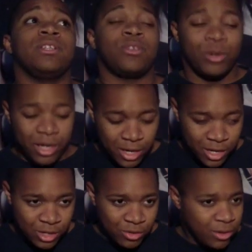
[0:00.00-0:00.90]

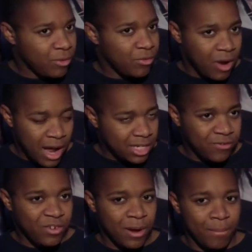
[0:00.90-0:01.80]
300 Rise
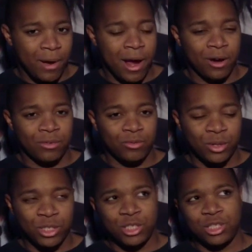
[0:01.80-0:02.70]
of an Empire,
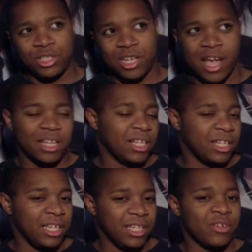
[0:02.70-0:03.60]
which
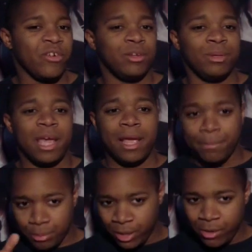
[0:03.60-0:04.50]
technically is going to be
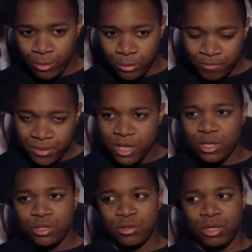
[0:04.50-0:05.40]
a prequel
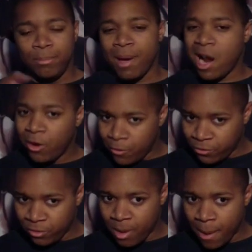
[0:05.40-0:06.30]
to the Battle
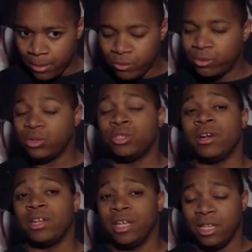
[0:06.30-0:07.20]
of Thermopylae, which was
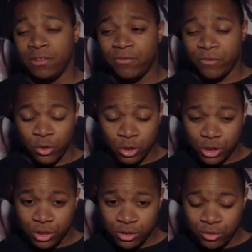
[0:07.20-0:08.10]
done in the
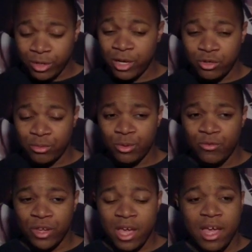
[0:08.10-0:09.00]
first 300
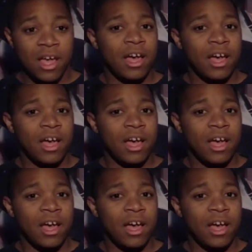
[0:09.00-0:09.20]
movie.